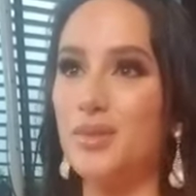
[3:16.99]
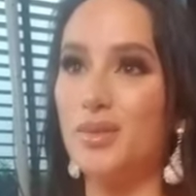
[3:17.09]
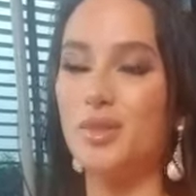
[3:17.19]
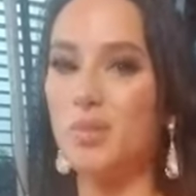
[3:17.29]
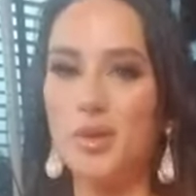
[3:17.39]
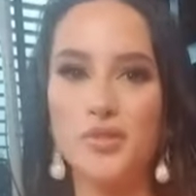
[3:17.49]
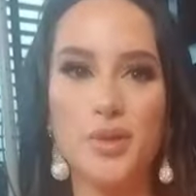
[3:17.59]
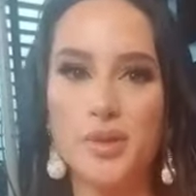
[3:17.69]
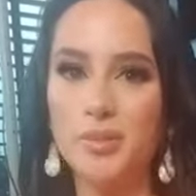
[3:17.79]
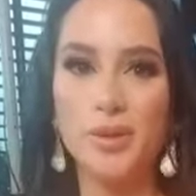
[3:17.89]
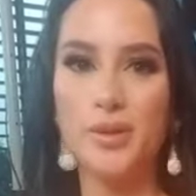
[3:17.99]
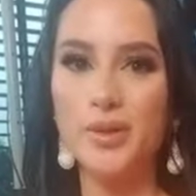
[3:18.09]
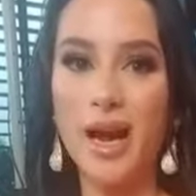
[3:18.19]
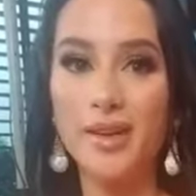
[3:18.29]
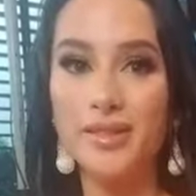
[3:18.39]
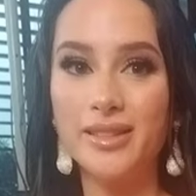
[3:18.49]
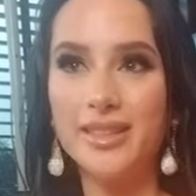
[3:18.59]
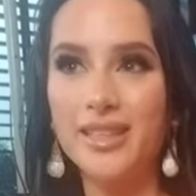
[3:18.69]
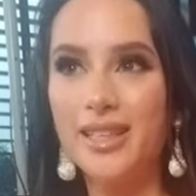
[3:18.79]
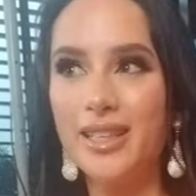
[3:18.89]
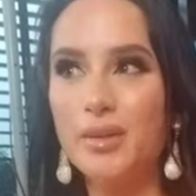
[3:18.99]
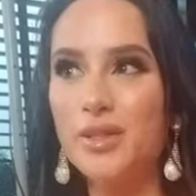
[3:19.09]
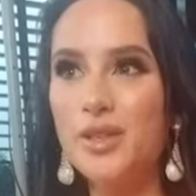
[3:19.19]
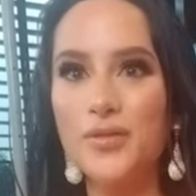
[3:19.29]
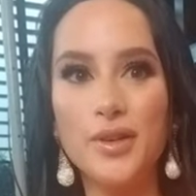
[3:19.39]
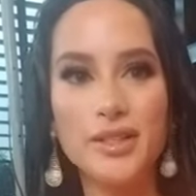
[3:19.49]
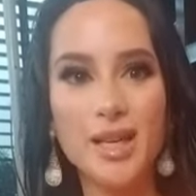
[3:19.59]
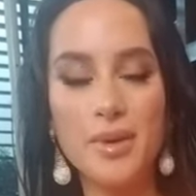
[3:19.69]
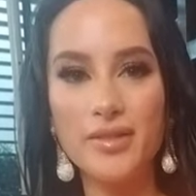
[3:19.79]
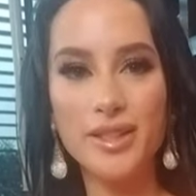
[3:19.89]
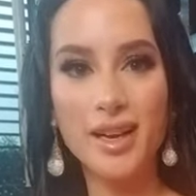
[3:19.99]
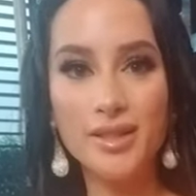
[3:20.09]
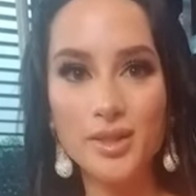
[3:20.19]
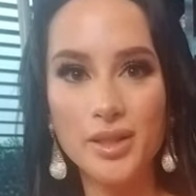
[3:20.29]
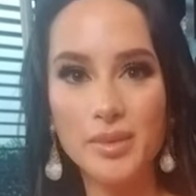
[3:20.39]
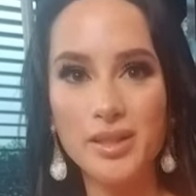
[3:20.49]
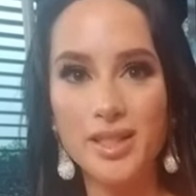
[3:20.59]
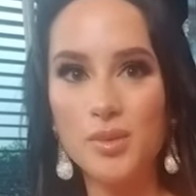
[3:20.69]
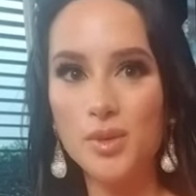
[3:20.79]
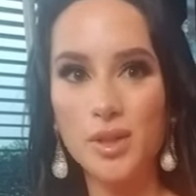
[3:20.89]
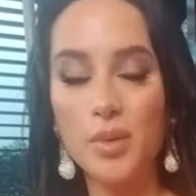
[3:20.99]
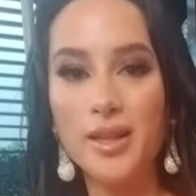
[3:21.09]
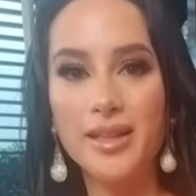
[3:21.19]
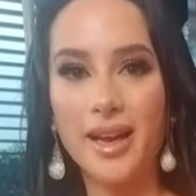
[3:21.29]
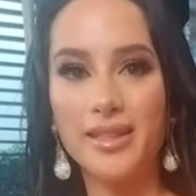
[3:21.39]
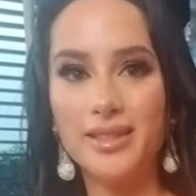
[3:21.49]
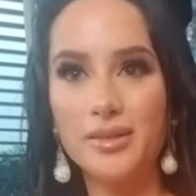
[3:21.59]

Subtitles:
she was beautiful in a blue gown, and it was her first time out of the country when she won that.